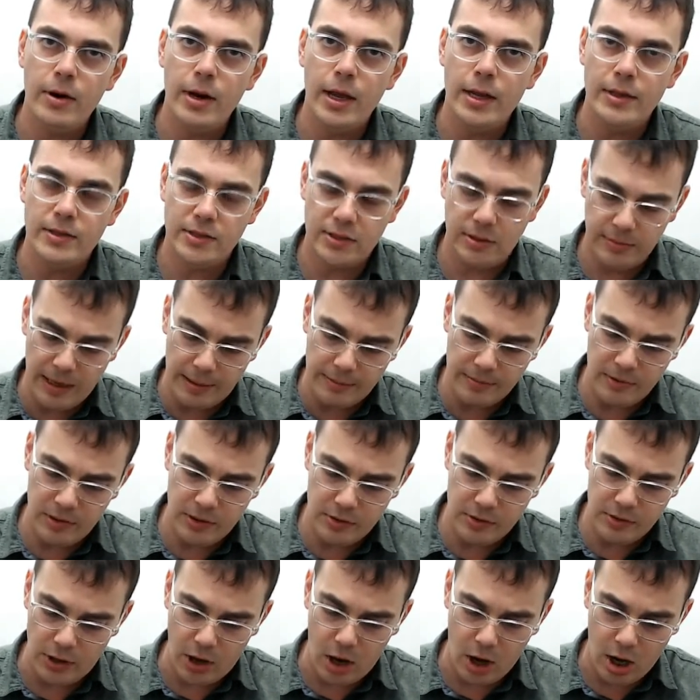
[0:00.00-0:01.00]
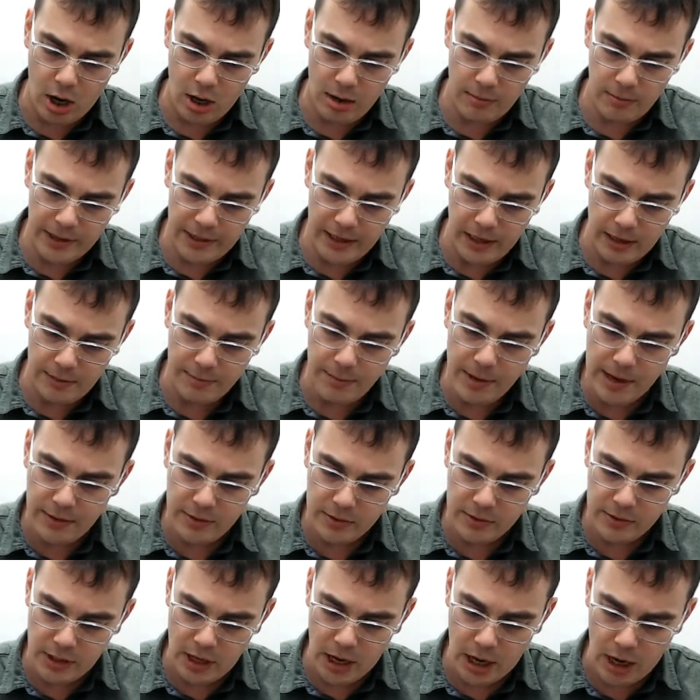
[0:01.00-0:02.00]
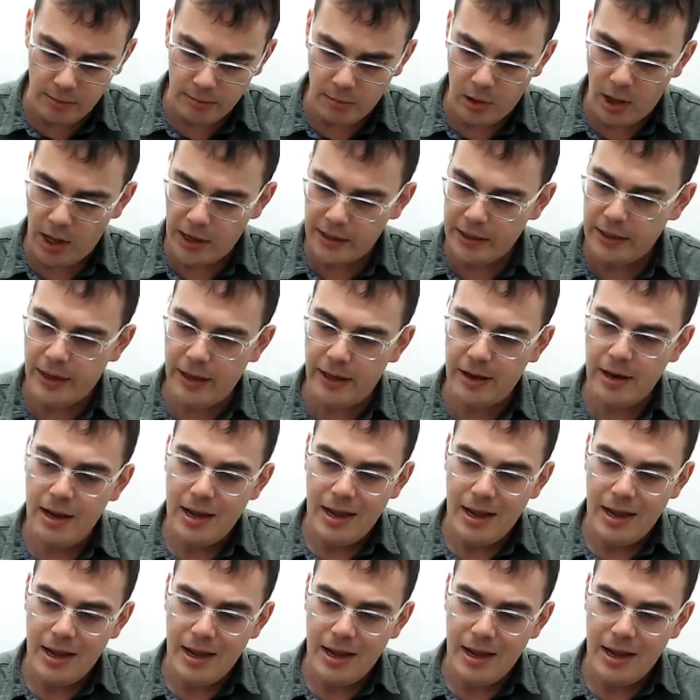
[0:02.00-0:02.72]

and sometimes there's an arm, like on mine, there's an arm blocking it.